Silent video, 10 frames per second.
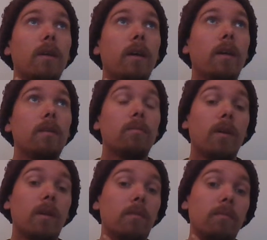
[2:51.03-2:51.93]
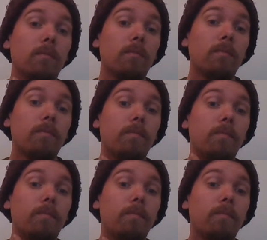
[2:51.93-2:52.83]
And well,
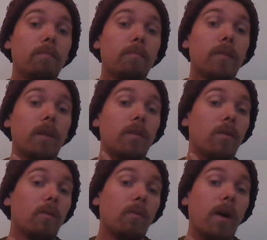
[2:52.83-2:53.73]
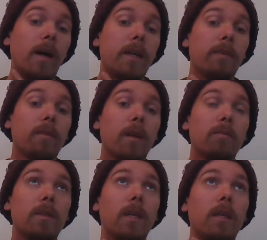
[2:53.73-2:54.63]
I don't know why I've kept
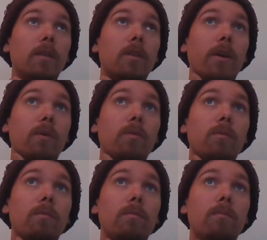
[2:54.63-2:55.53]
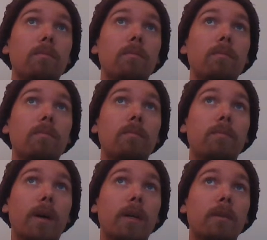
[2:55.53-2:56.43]
saying no,
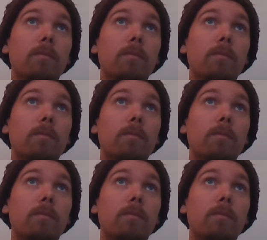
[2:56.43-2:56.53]
but